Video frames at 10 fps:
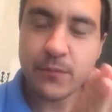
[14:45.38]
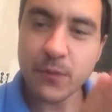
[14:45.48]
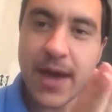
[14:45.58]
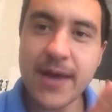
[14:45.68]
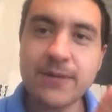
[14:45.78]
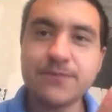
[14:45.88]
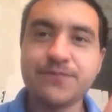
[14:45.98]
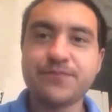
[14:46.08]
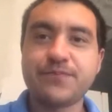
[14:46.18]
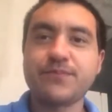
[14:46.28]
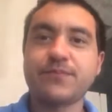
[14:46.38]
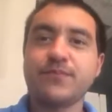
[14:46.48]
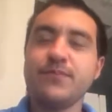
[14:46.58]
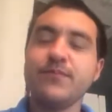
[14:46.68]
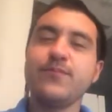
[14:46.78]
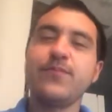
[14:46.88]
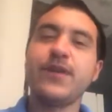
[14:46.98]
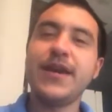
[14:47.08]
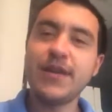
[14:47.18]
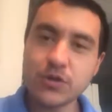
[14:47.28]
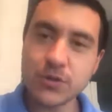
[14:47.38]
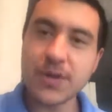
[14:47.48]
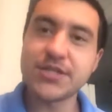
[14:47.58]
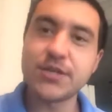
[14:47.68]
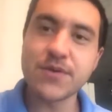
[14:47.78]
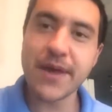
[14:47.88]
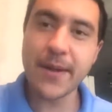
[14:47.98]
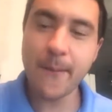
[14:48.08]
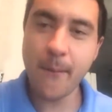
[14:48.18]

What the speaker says: Okay? He knows what he's doing.